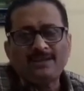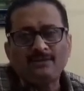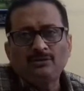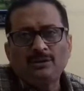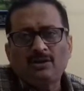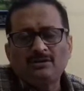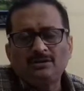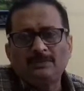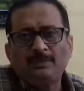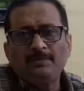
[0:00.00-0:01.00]
So it
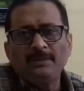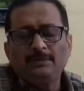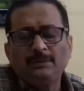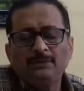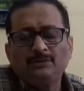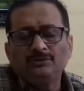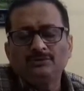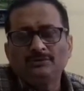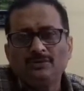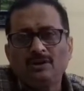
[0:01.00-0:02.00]
occurs among people, those who
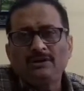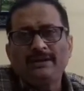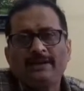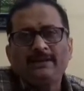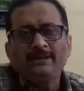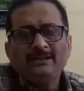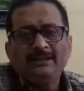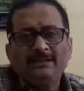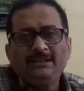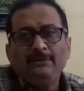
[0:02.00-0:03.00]
do not take
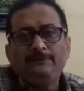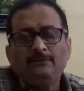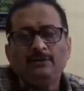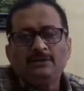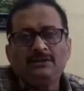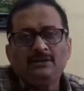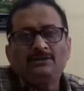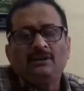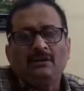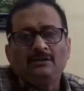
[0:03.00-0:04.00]
seafood or sea
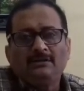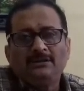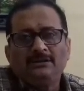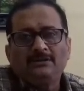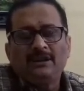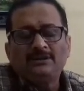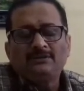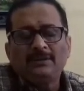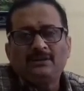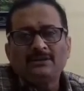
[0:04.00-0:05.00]
salt. That's
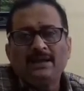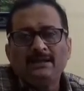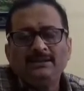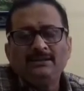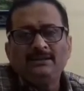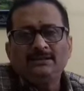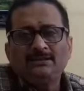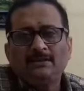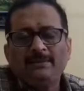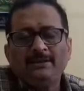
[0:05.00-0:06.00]
because iodine is
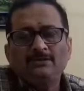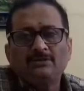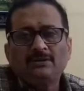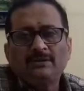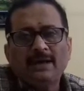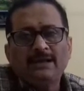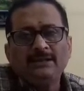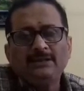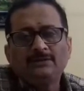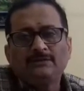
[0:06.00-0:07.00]
the main source of
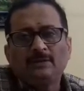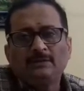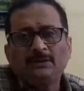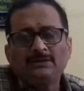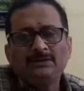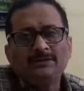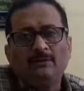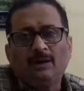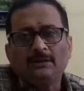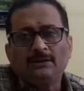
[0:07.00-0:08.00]
iodine is from the sea
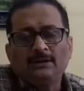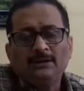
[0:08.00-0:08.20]
water.